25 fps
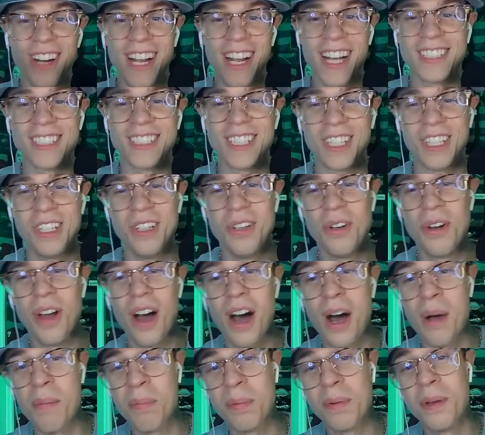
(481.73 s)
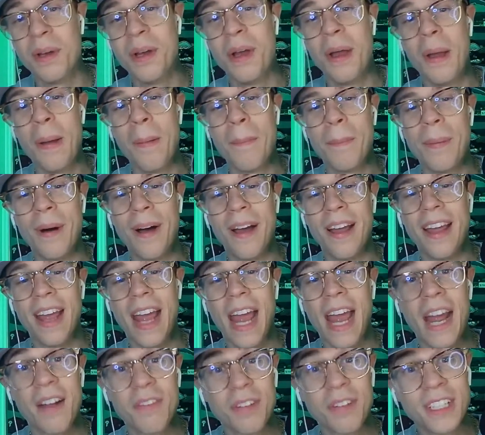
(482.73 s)
has it queued up. But
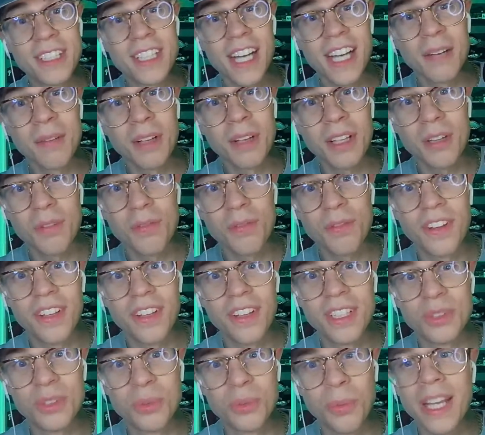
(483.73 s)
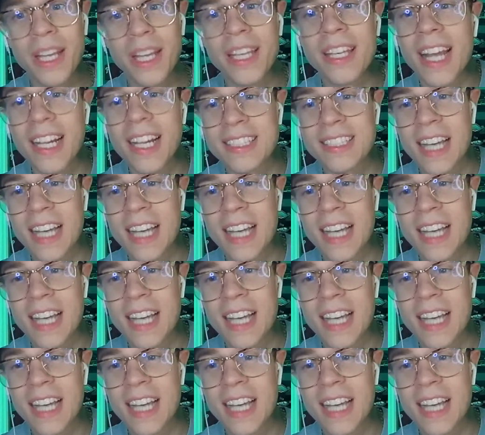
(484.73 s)
every time that the Phillies win, that's